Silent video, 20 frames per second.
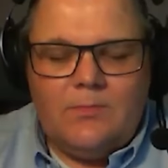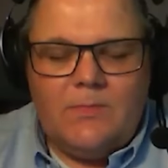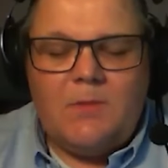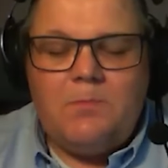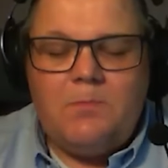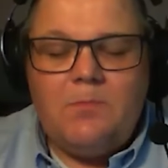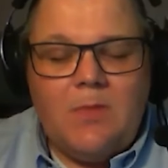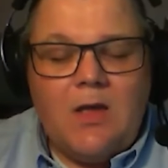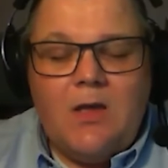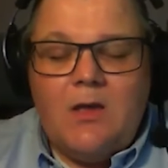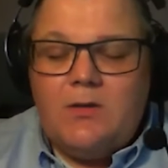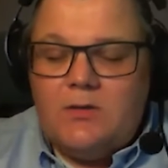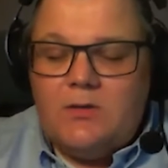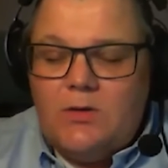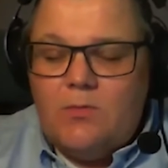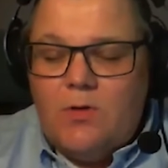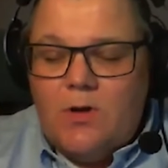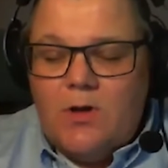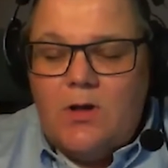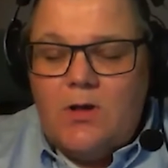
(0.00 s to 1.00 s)
Yep.
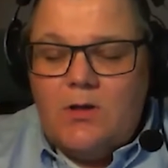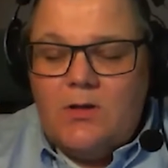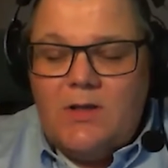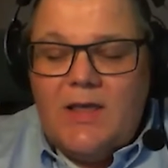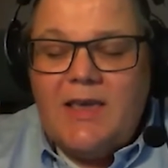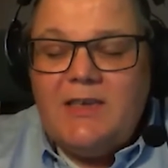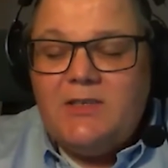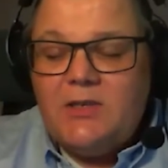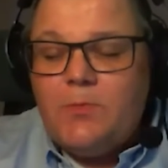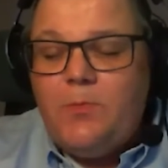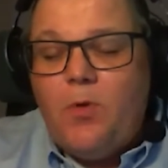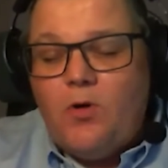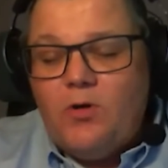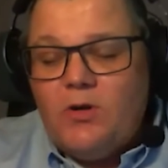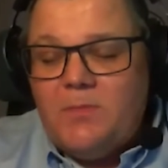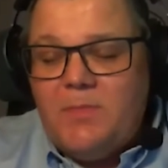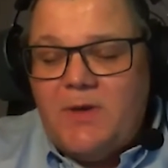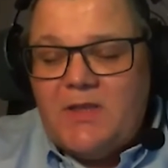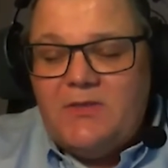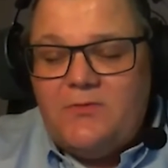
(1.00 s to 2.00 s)
So laser
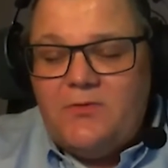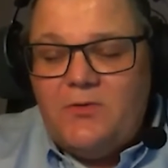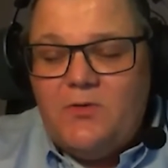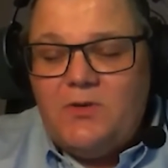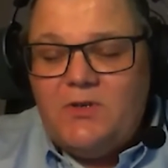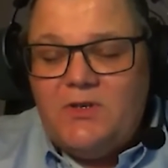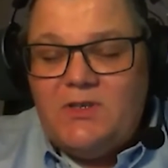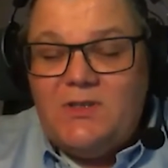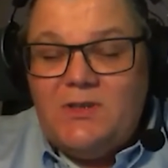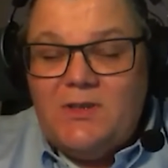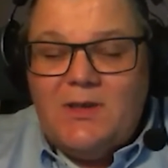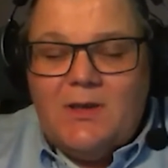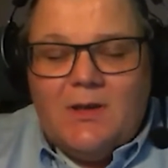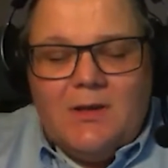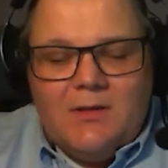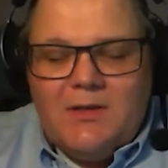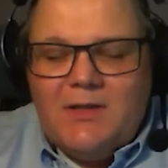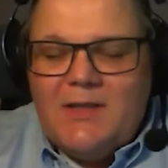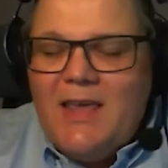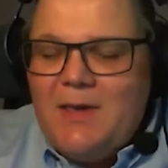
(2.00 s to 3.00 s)
powder bed fusion,
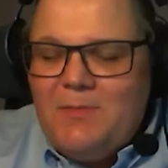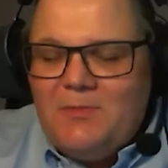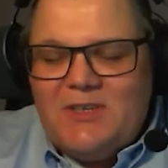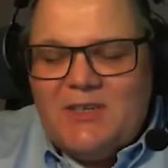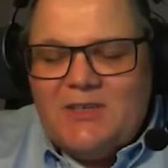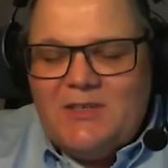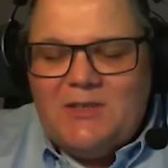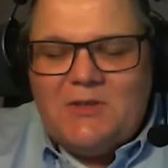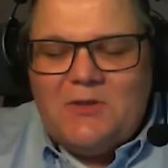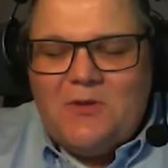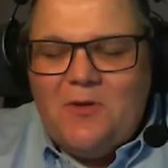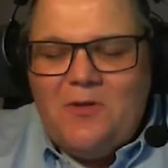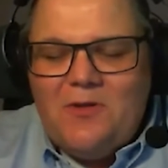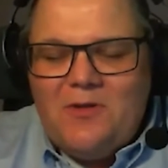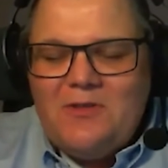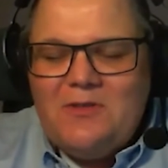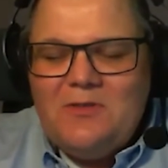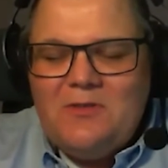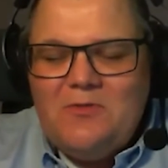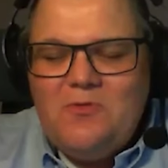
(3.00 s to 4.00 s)
the name says it
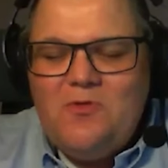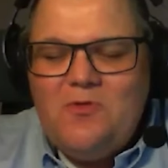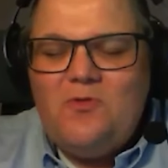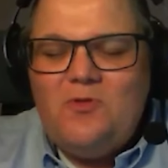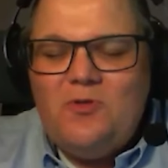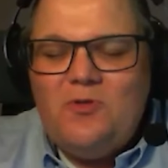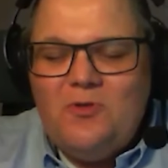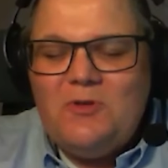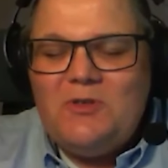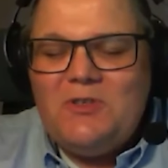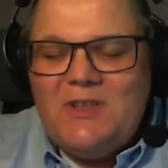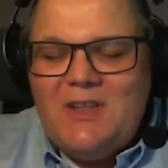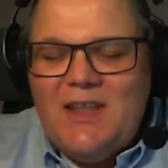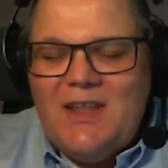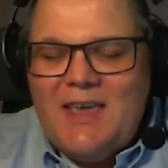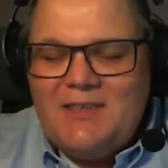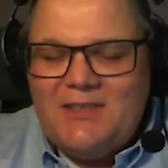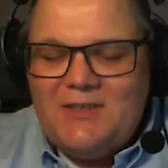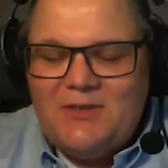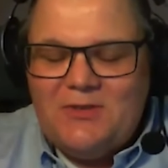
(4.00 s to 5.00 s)
all. You use a
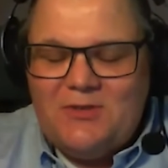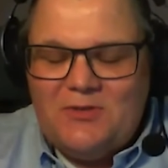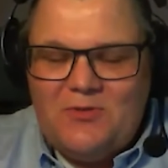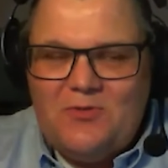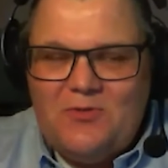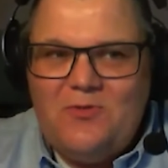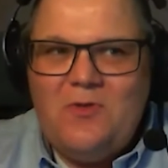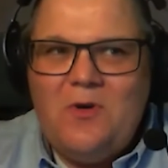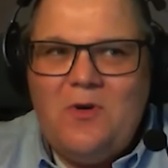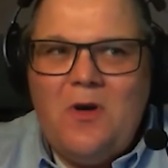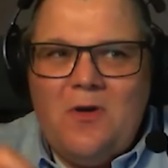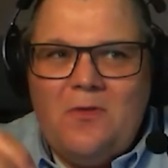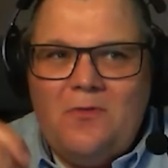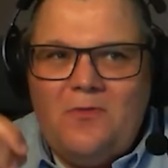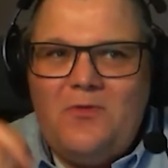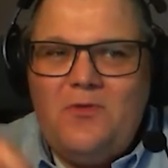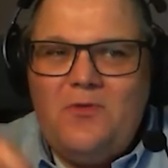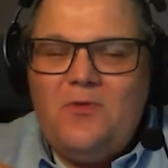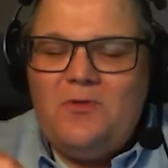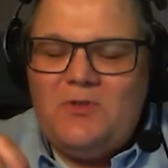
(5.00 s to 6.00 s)
laser to
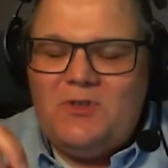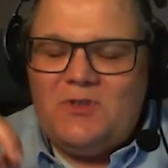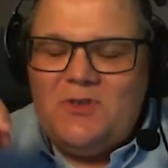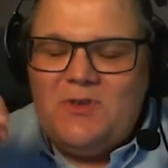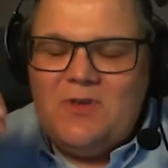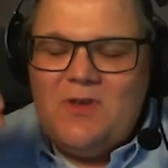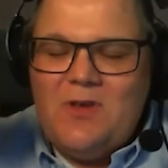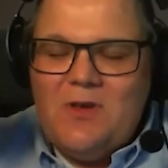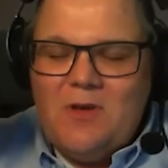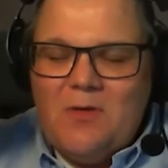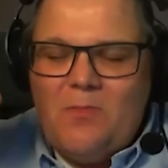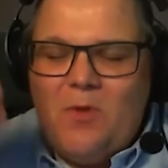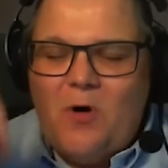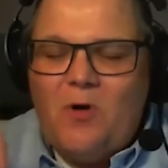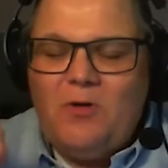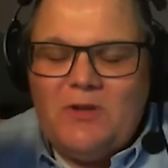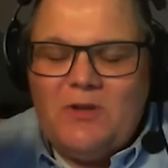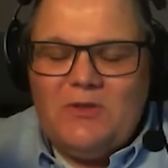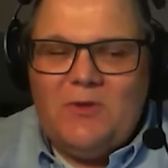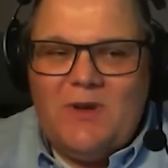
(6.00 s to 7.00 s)
fuse
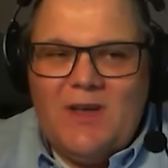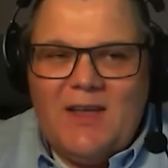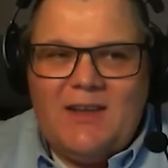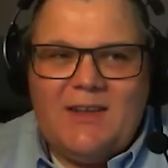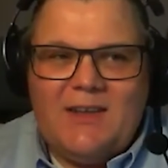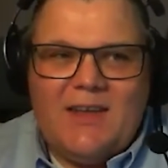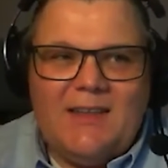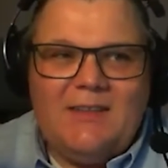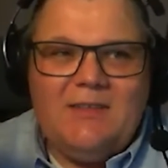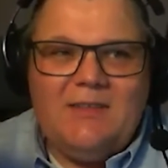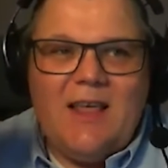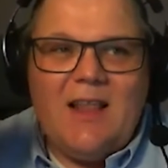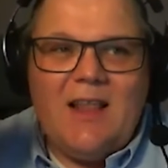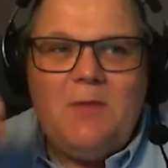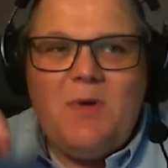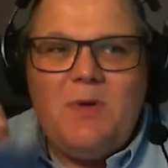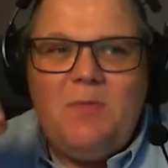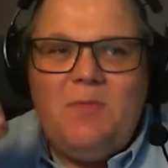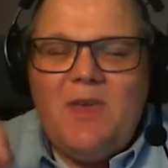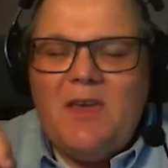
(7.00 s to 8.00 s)
powder together, and
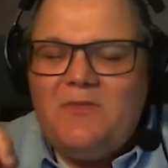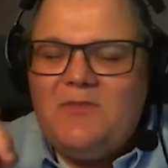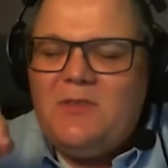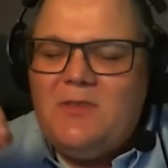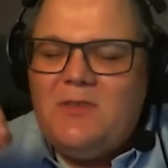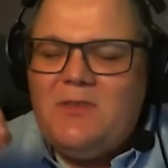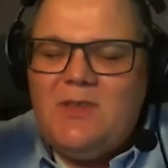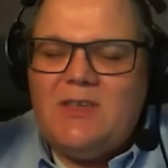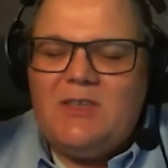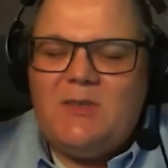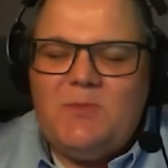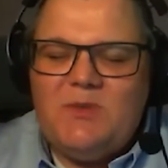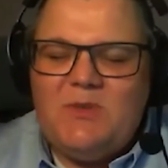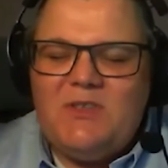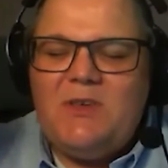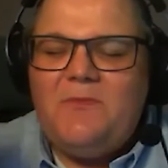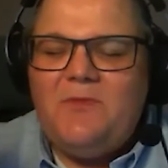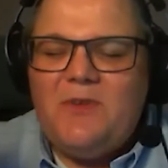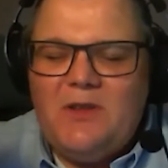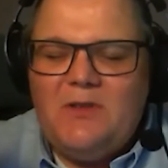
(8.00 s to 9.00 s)
LPBF is
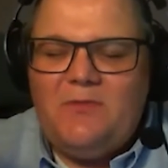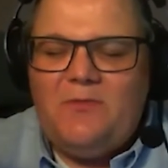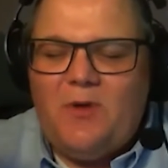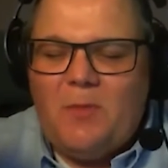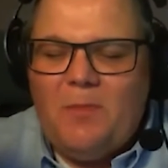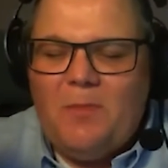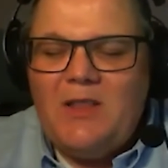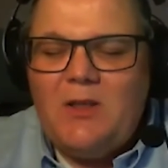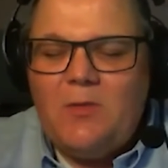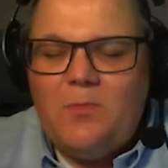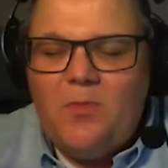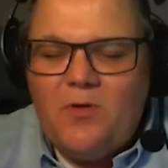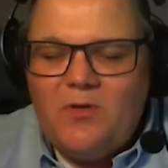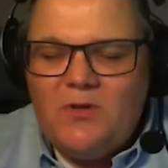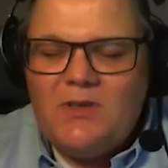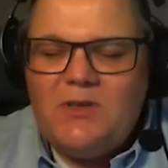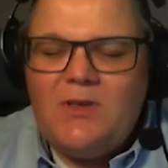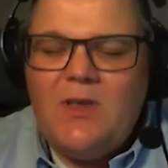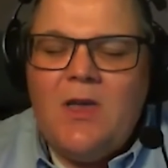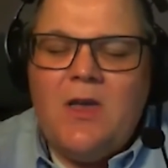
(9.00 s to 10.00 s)
specifically for metal
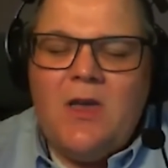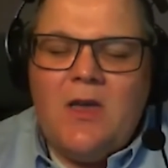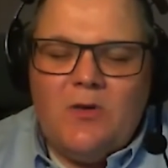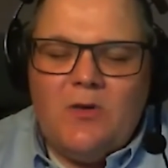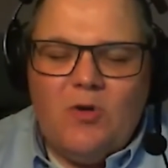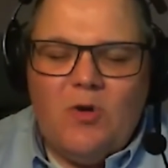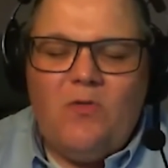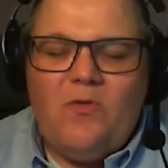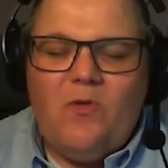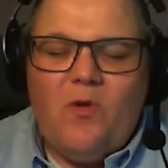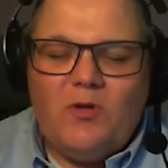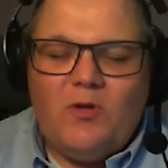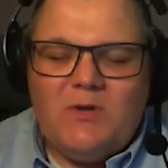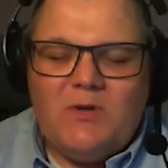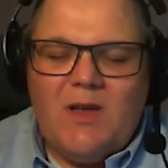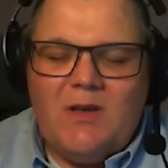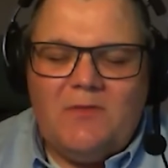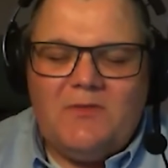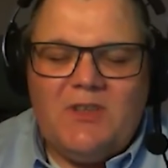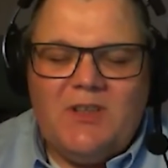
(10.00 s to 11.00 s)
powder. You also
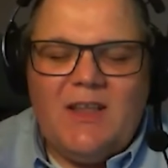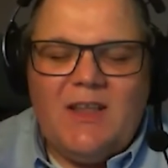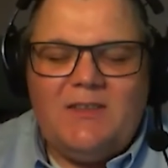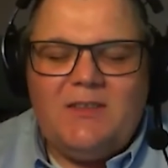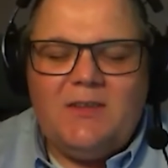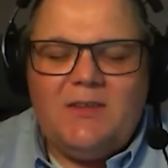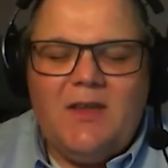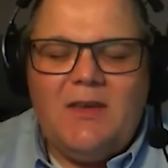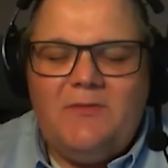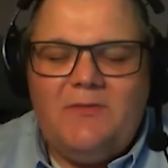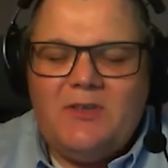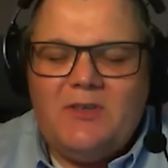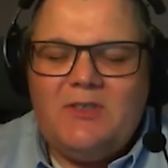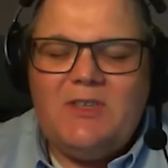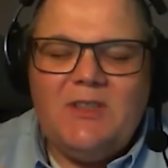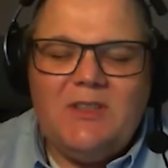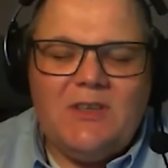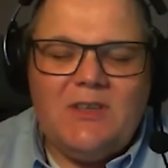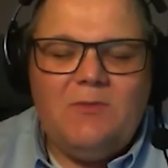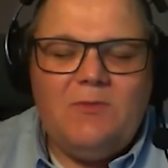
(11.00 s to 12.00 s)
have selective laser
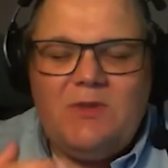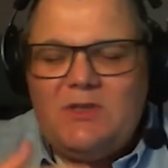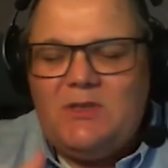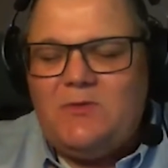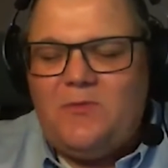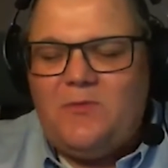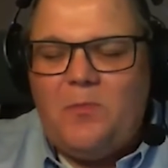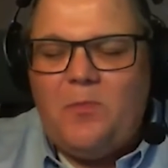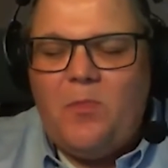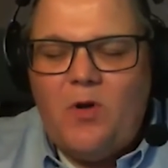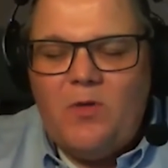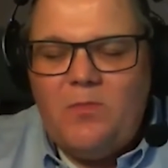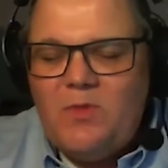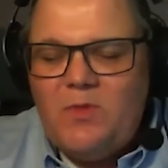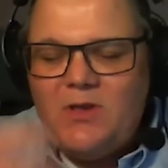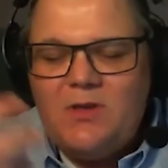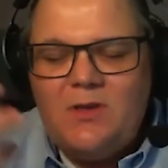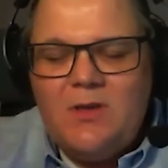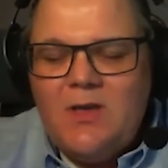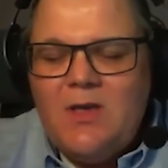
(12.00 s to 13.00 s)
sintering, which is for
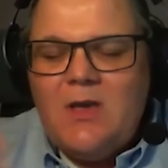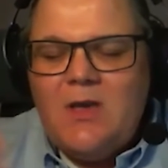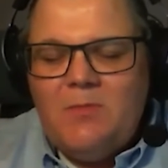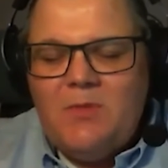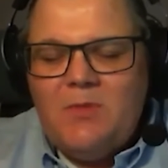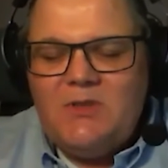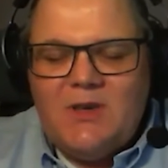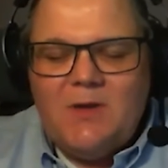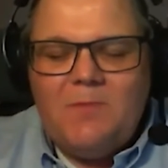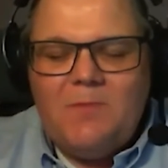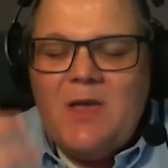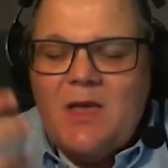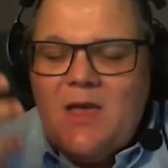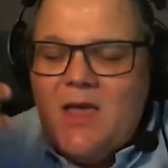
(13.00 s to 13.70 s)
polymer. But yeah,